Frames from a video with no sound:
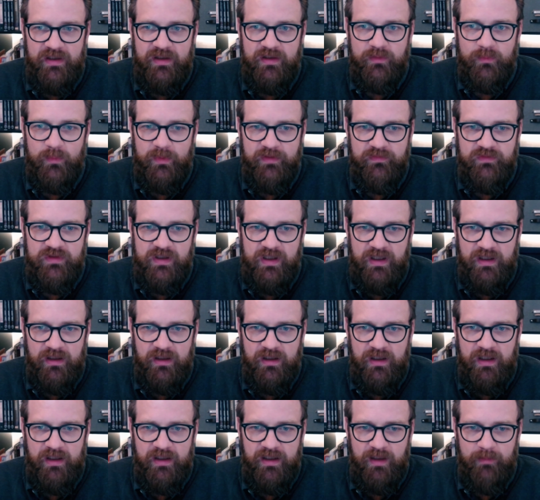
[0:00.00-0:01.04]
that we've done
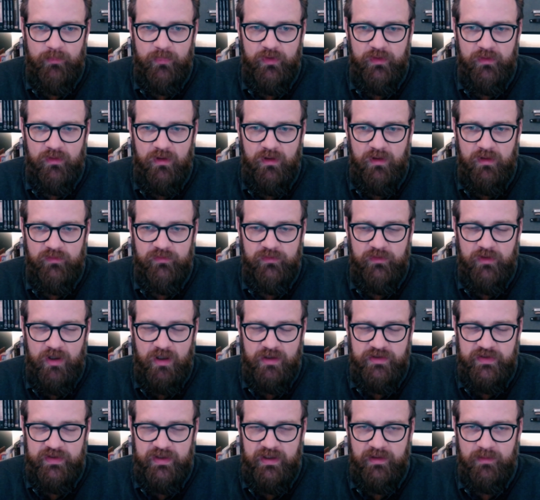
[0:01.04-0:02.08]
a number of
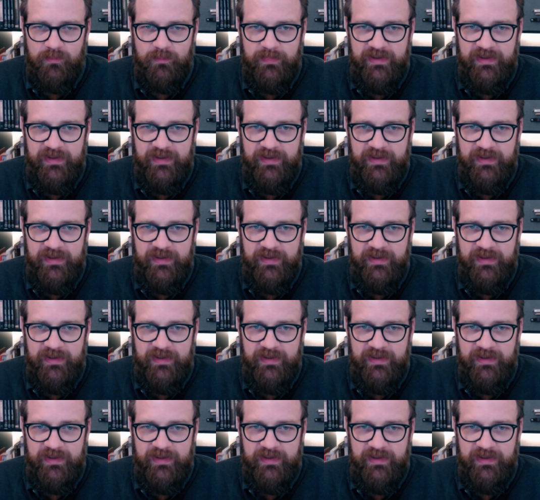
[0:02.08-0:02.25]
large-scale